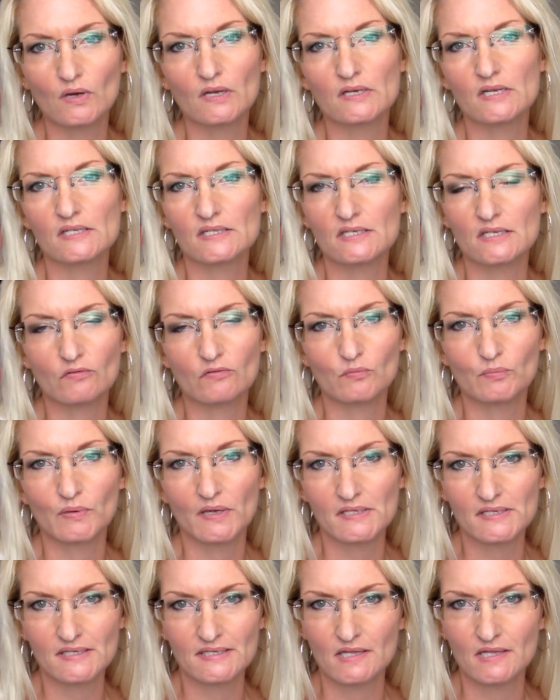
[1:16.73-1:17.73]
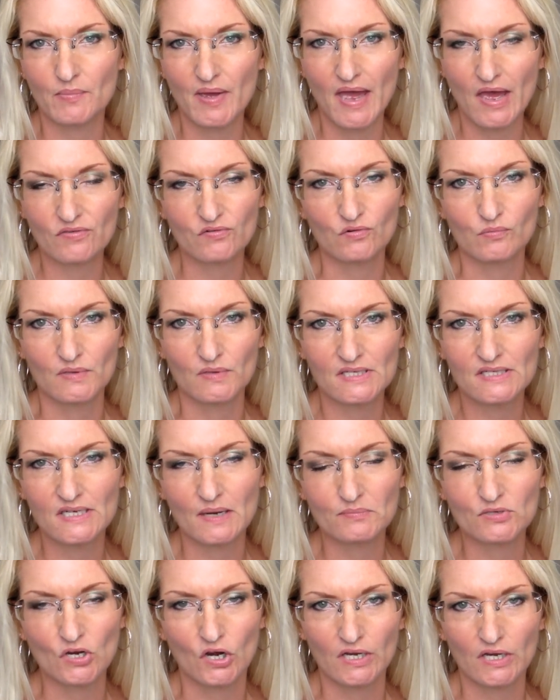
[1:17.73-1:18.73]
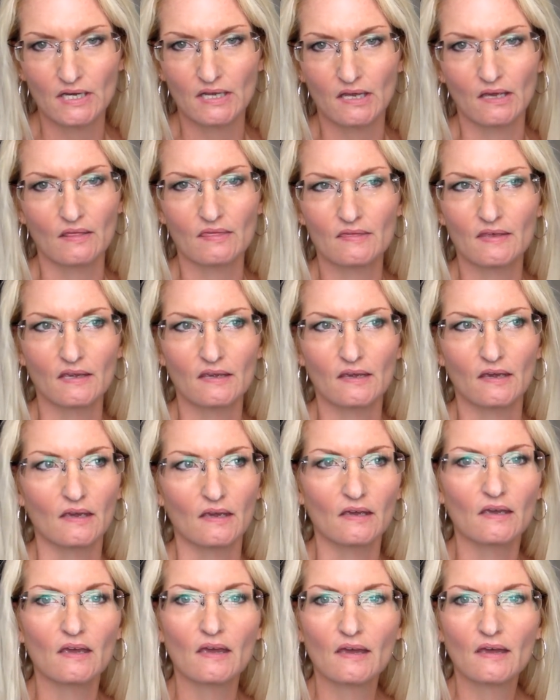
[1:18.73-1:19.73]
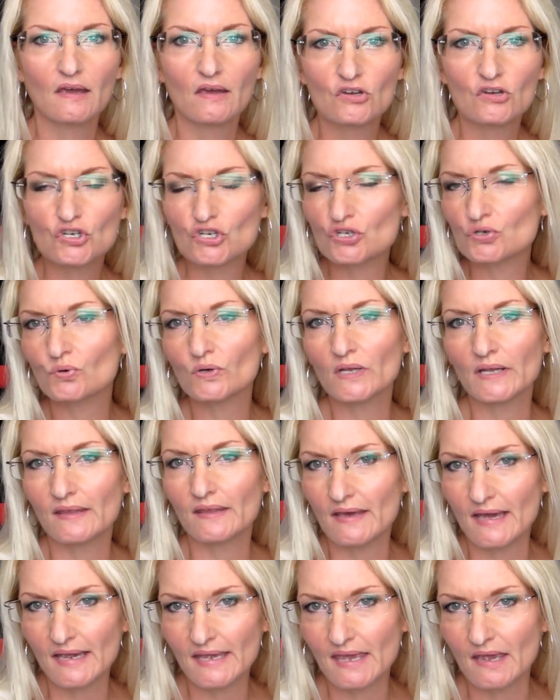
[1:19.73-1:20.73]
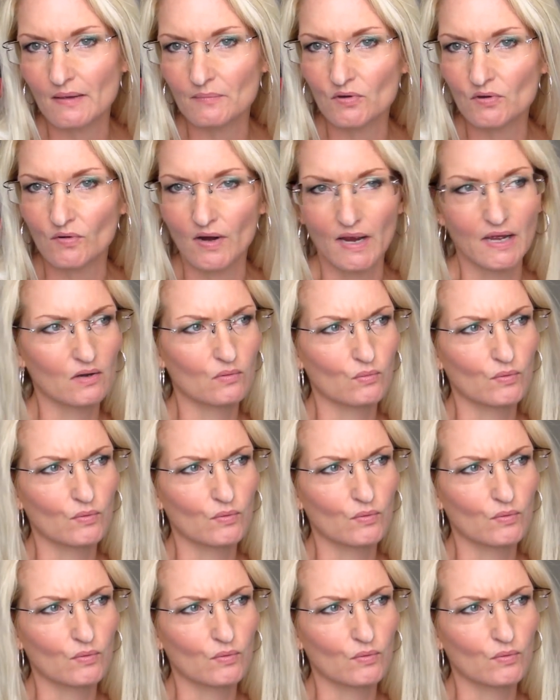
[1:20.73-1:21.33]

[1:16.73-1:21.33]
a dozen different places in the bathroom and stepped on it again thinking surely that can't be right.